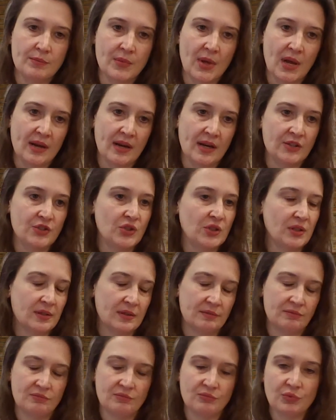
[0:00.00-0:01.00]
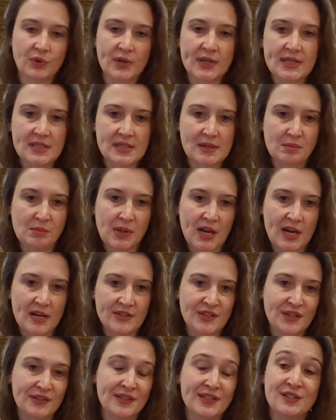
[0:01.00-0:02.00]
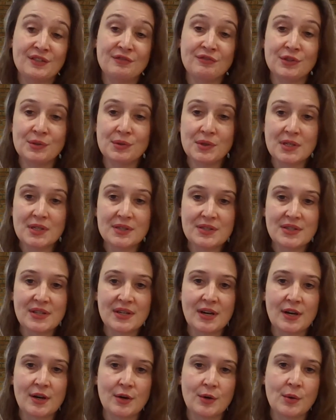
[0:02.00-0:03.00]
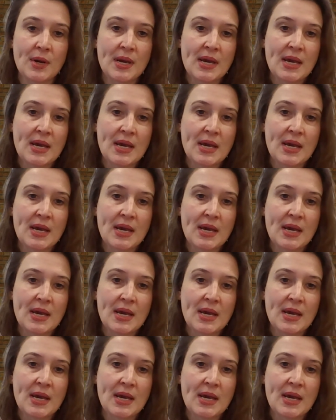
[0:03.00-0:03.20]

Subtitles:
I actually had written some blogs on this a few years ago,